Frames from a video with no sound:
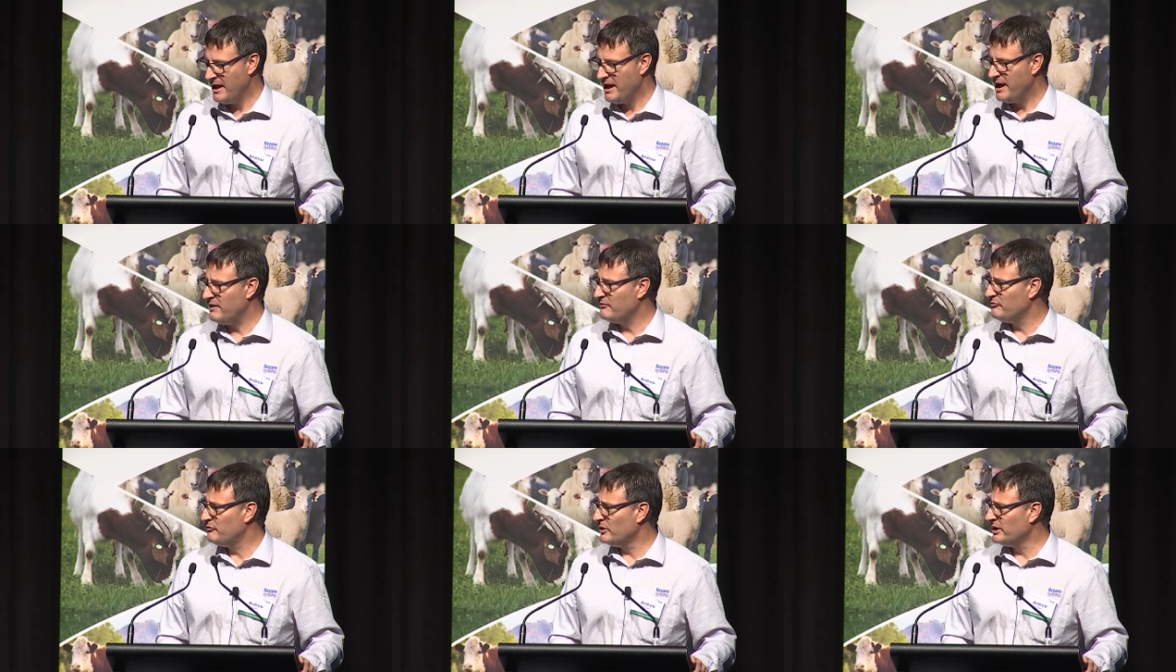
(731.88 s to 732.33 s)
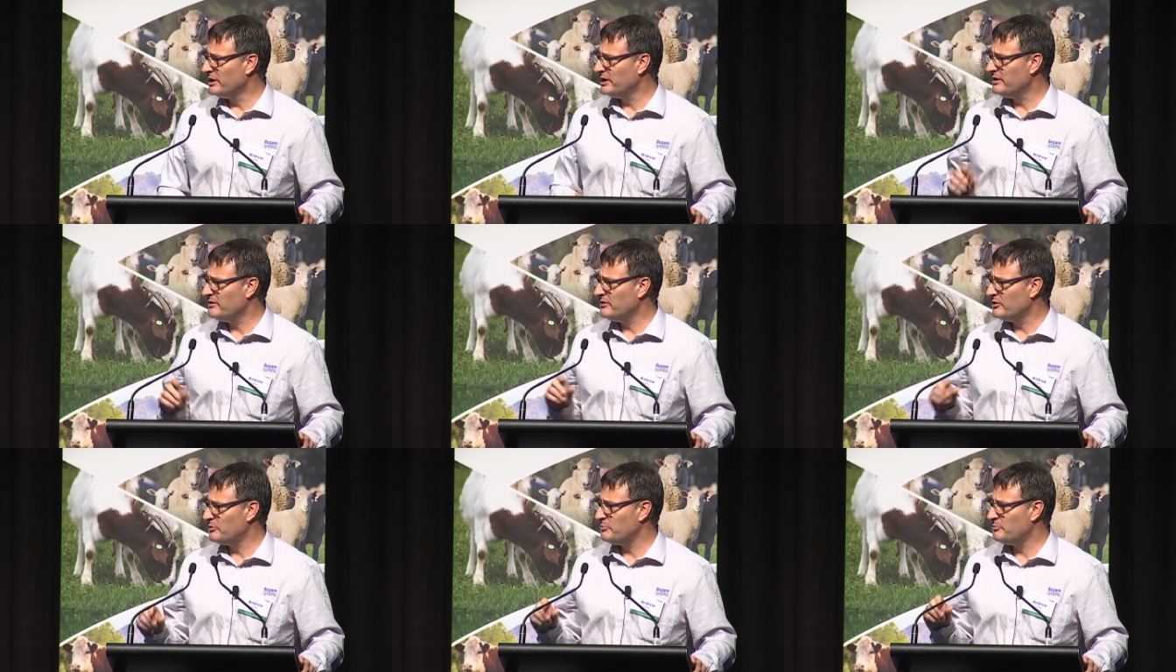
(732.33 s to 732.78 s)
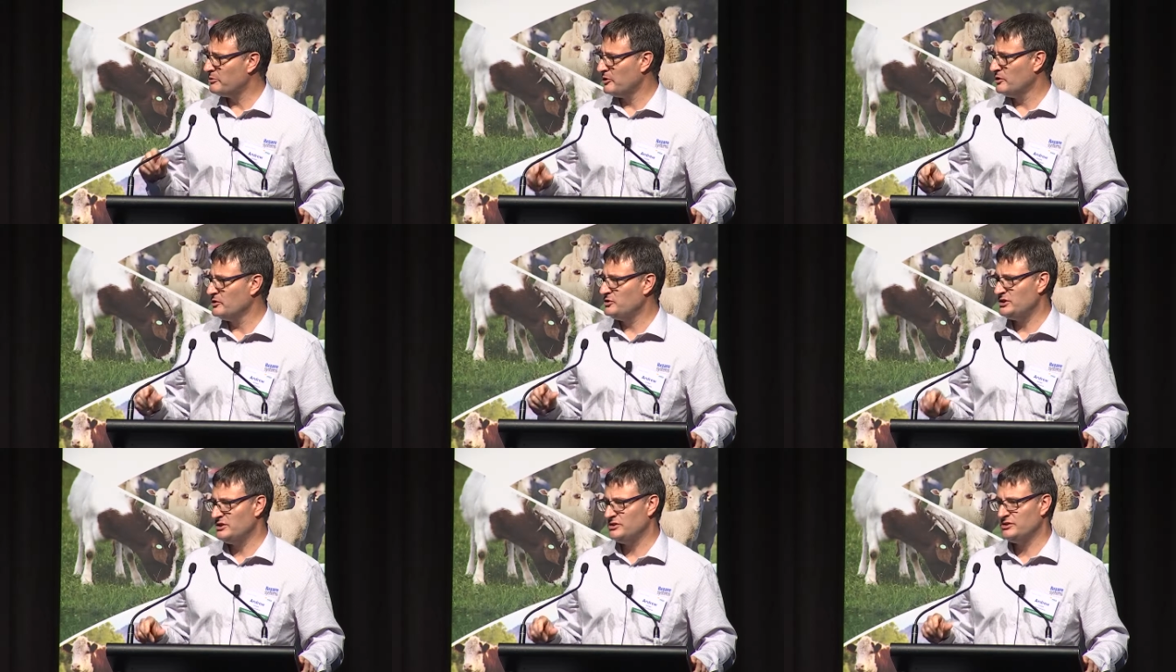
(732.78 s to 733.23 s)
And finally, there are
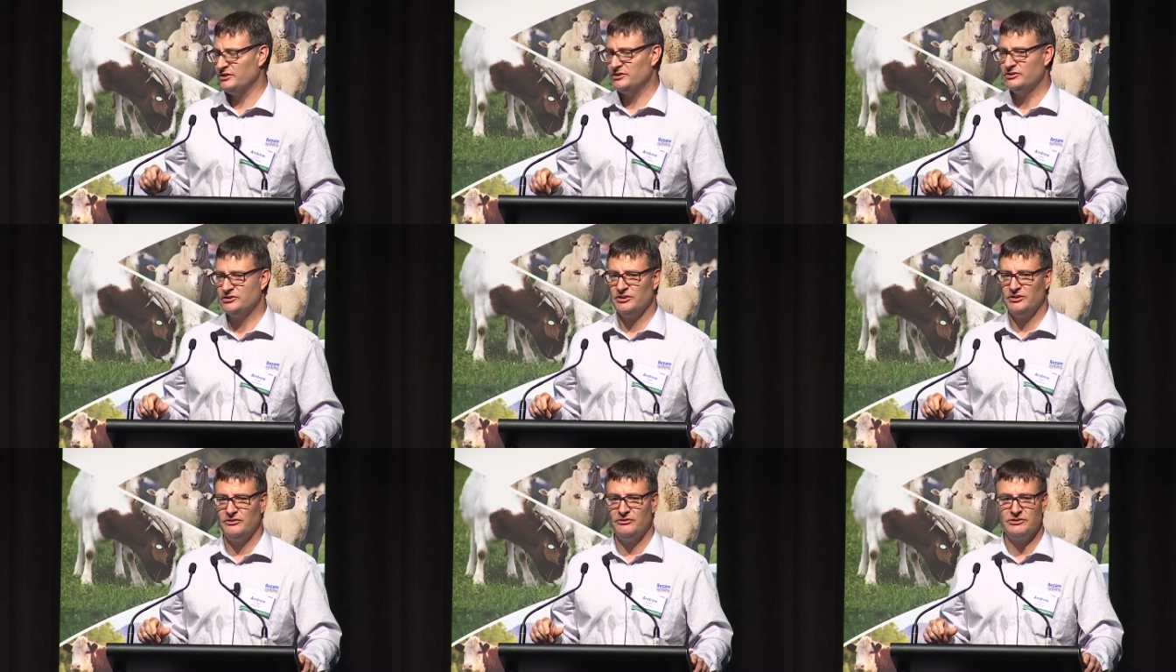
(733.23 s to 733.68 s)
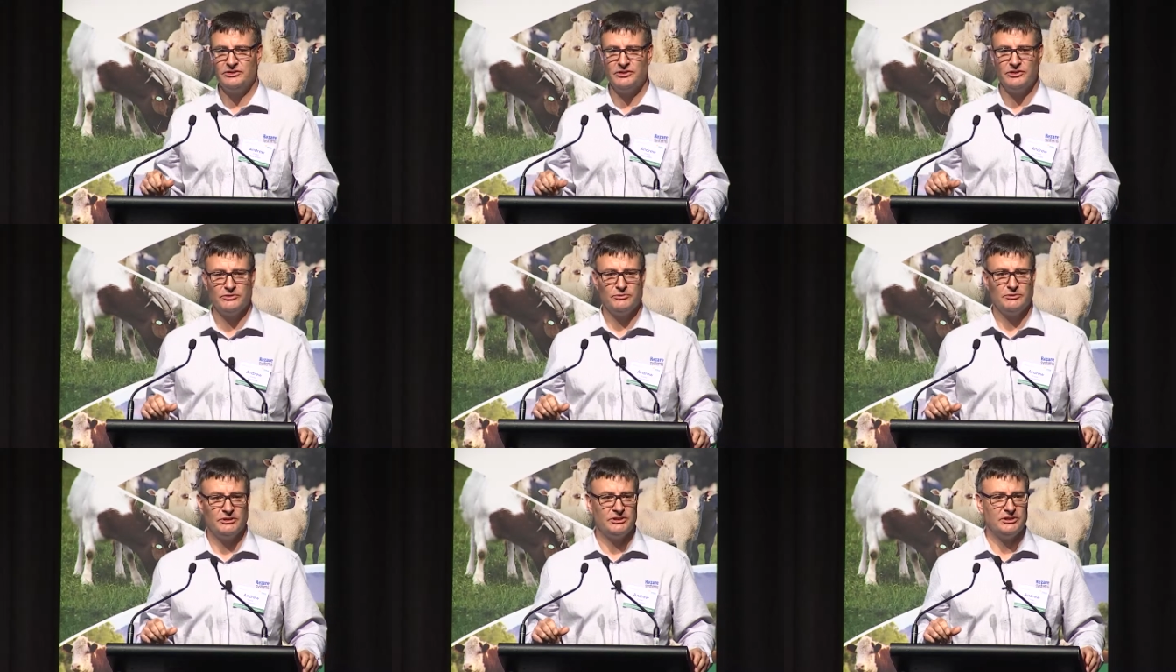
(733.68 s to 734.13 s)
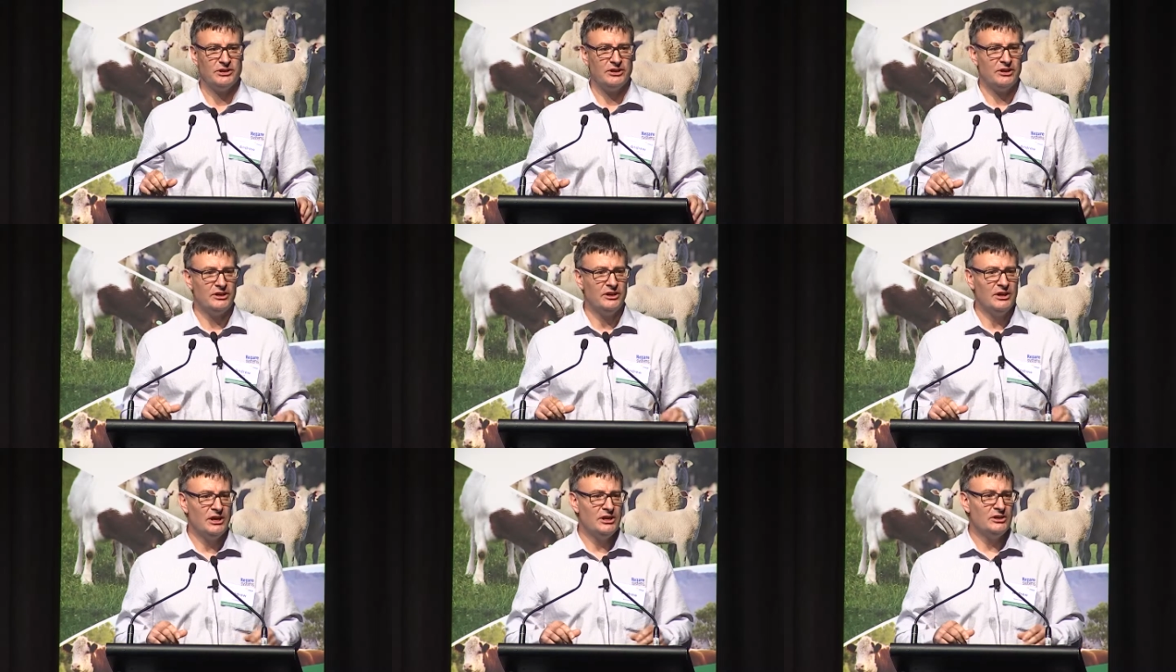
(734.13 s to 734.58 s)
processing services which are